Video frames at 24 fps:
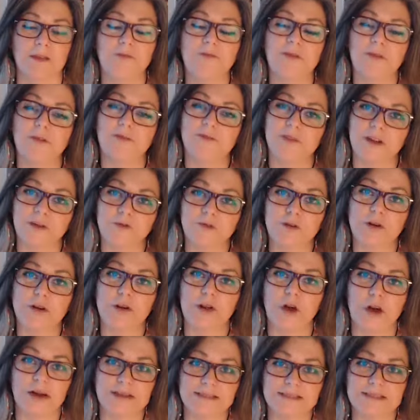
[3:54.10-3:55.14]
If you've ever
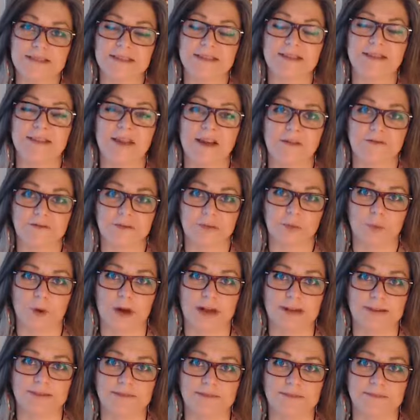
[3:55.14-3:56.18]
lost a loved
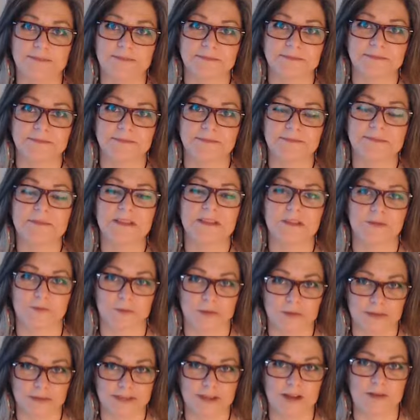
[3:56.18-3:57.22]
one, give
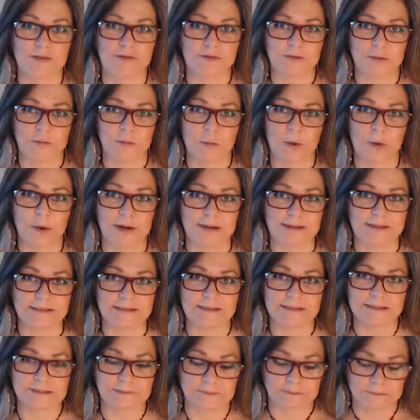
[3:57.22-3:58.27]
yourself a
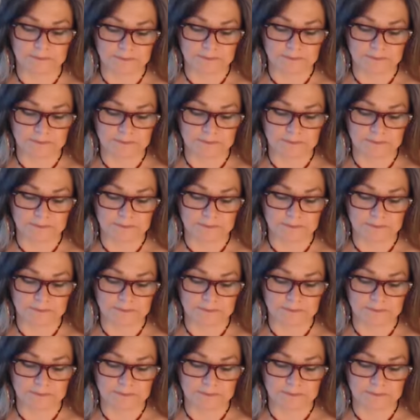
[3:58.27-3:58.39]
point.